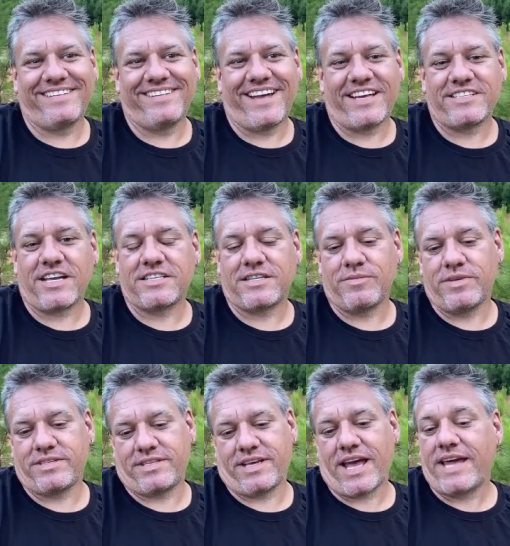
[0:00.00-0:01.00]
I saw somebody
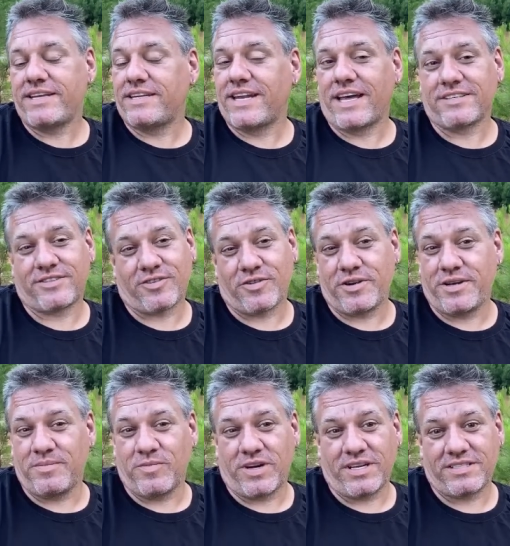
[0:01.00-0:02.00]
say, I did not
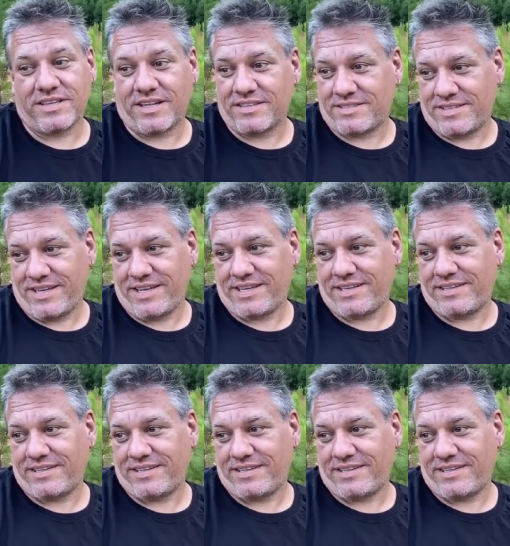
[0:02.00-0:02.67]
scream when I saw the snake.